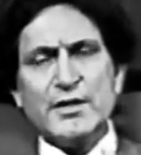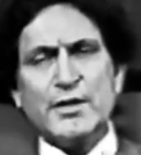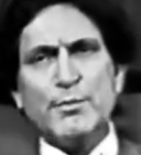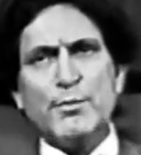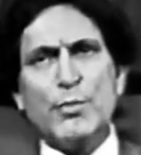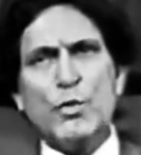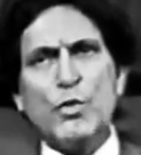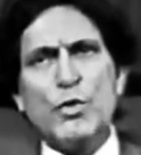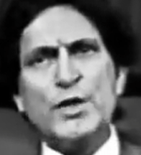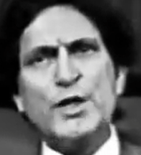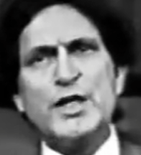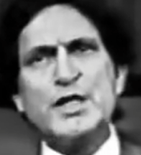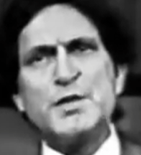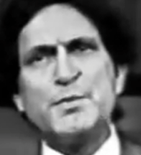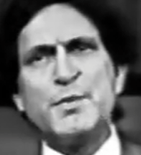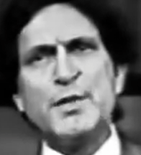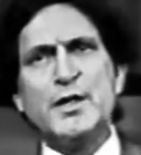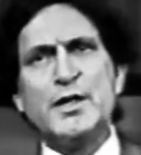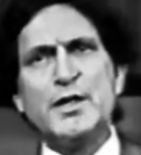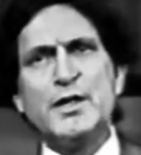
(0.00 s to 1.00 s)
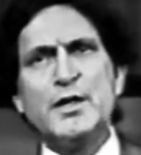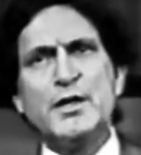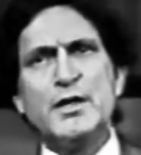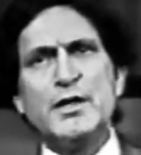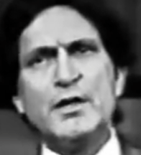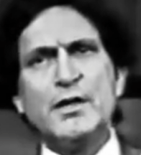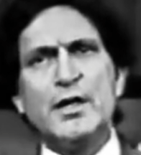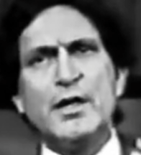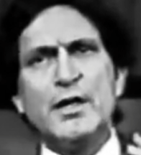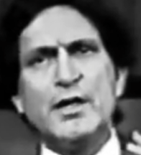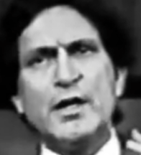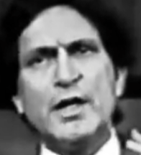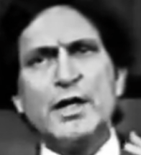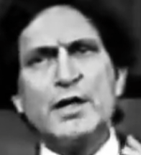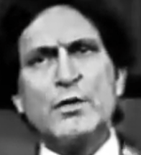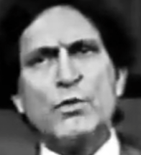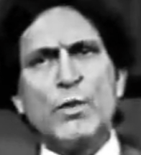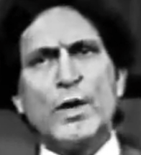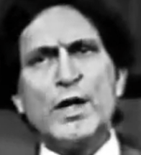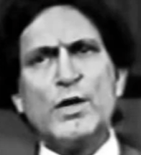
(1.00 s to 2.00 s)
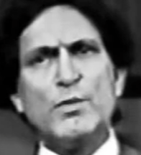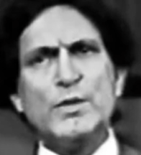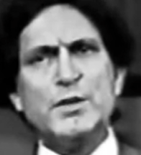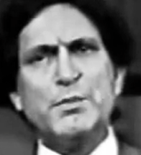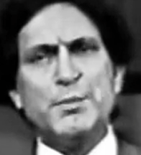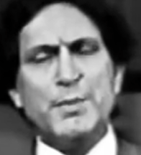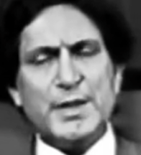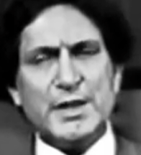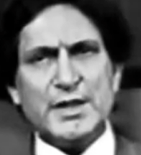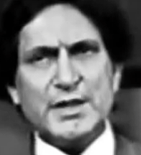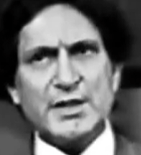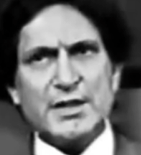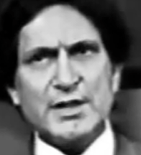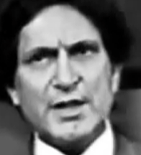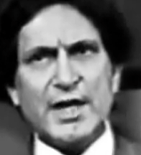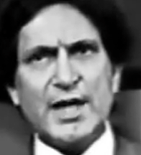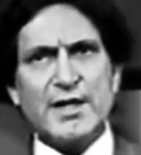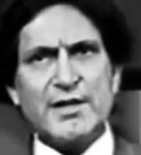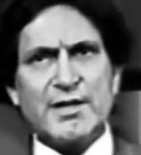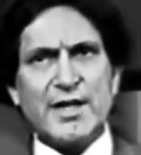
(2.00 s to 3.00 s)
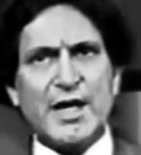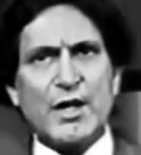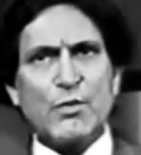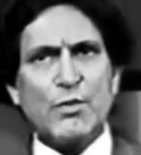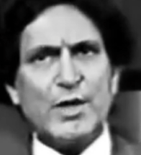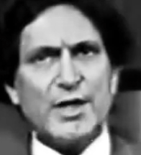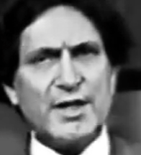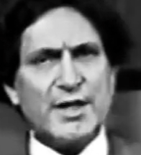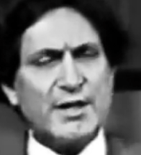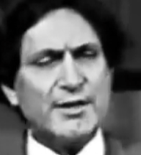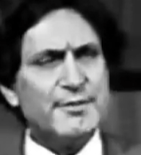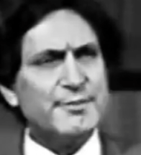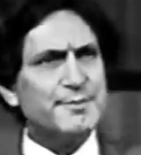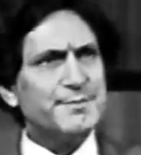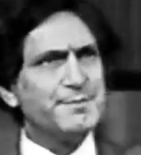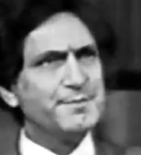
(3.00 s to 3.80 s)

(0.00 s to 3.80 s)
the more he has been at one with peace and tranquility.